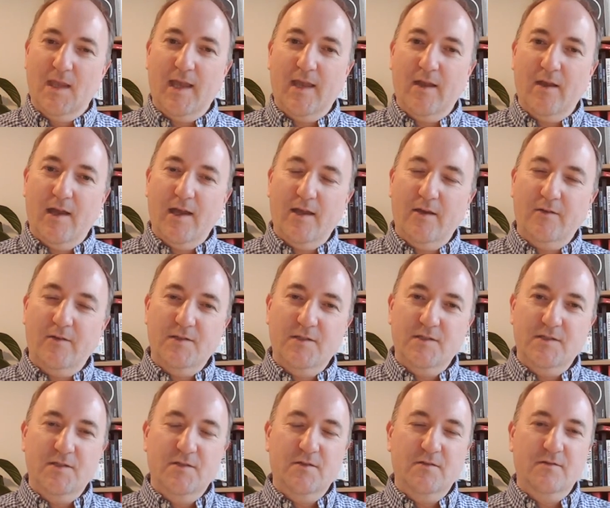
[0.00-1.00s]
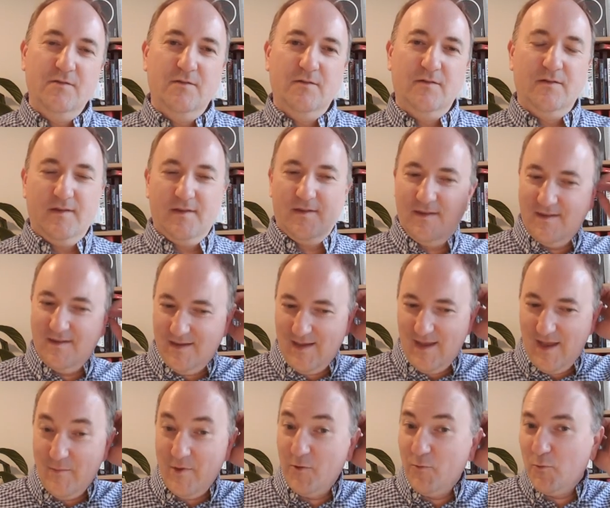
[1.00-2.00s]
How did you, I
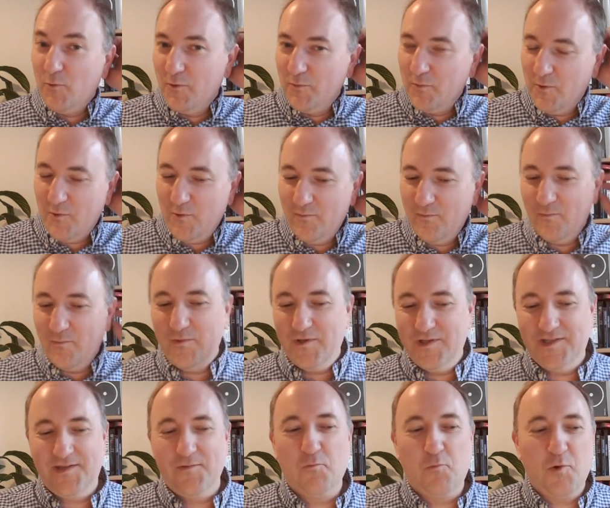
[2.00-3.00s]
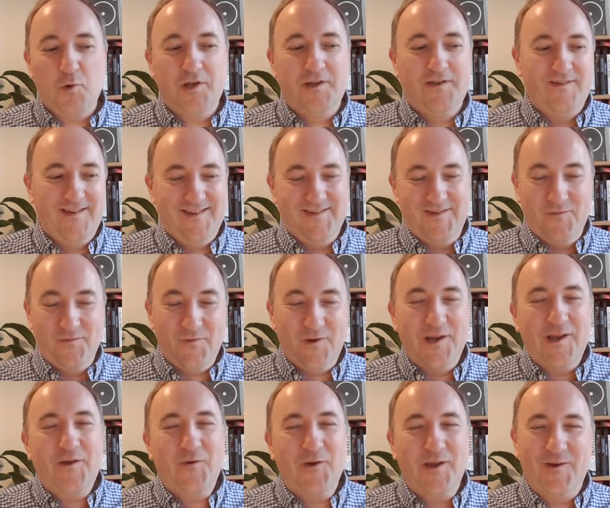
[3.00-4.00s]
mean, well, a very
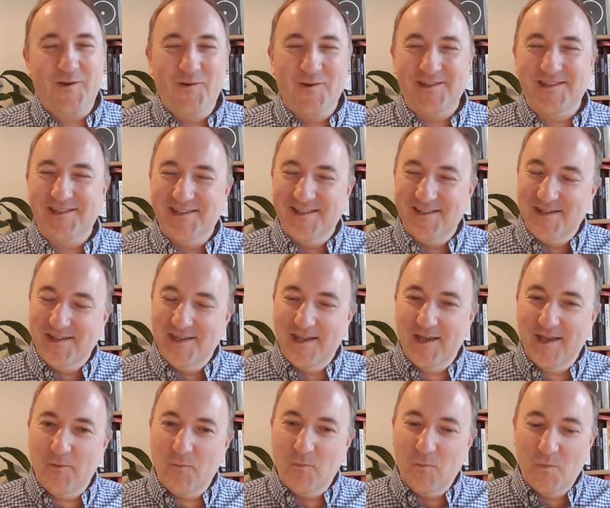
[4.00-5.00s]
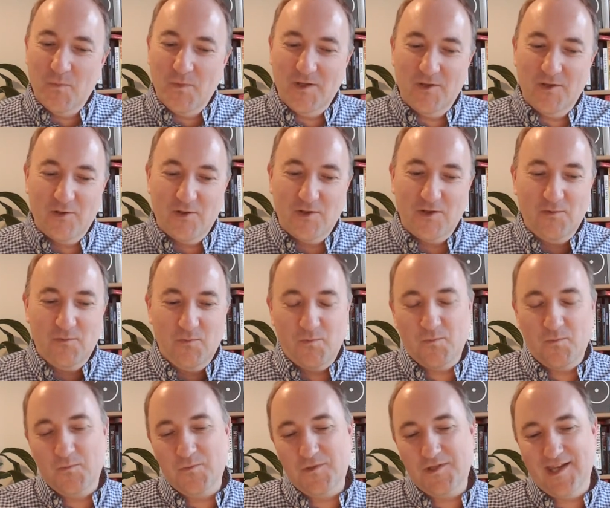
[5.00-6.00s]
quick question. You
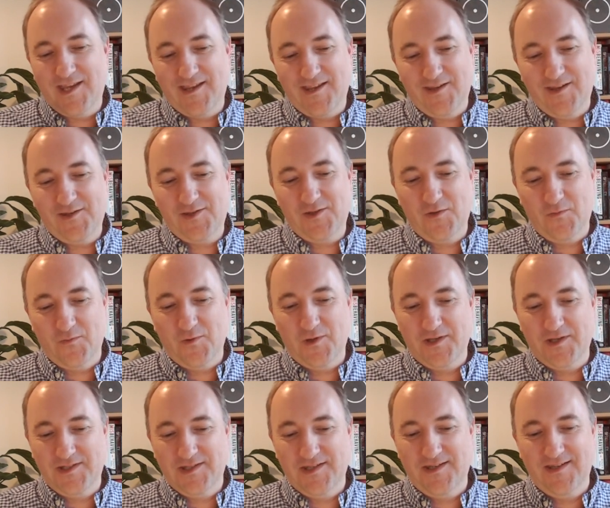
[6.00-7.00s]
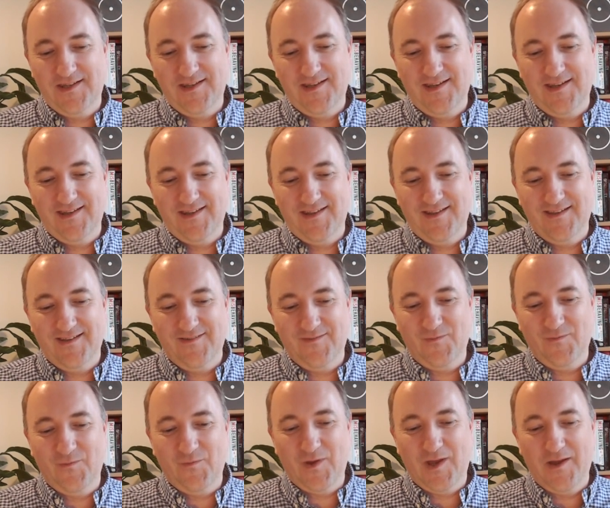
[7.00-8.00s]
were saying that you sort of worked in the
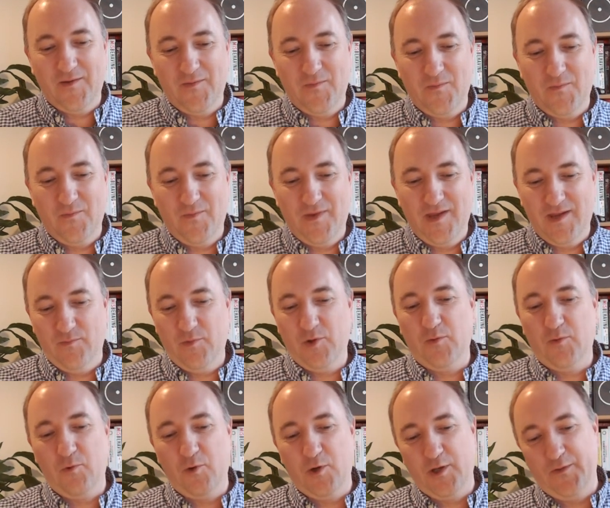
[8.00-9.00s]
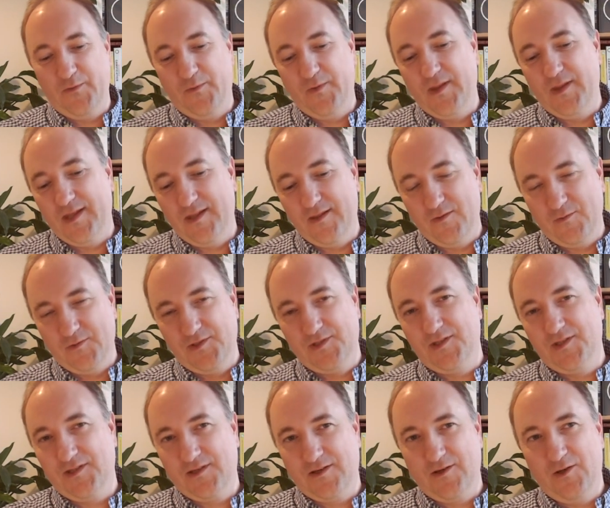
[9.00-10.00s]
hip hop world, and then there was
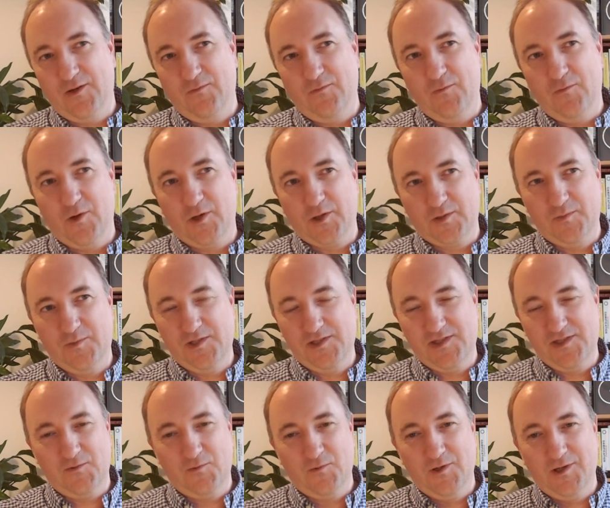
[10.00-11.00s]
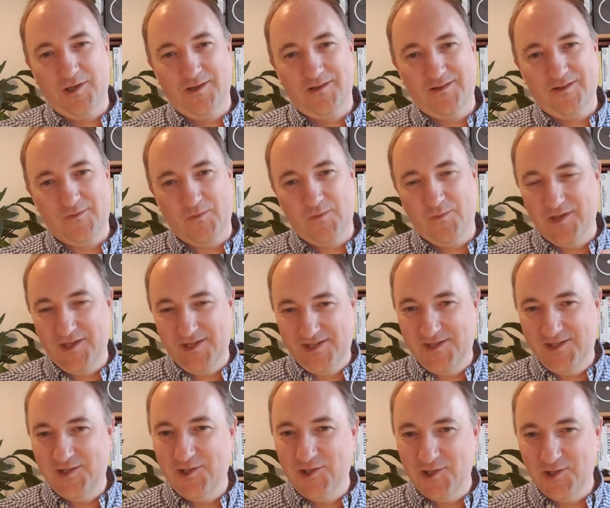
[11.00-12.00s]
the kind of rock music world. From those
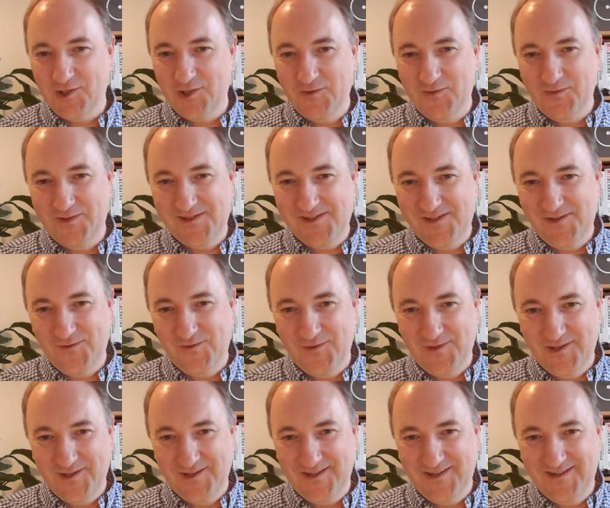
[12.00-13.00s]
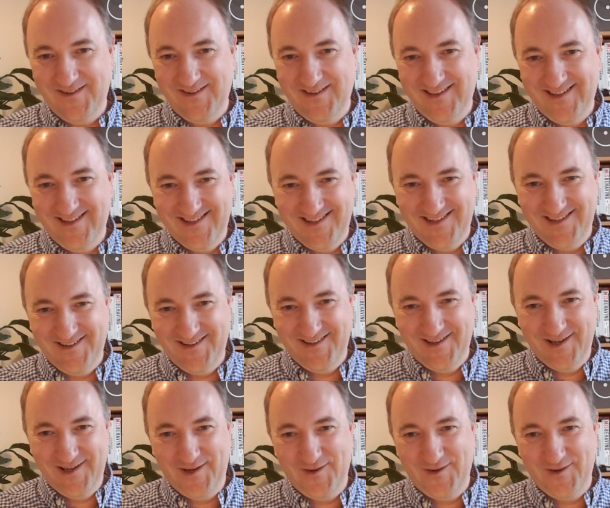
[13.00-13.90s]
two genres, who are your two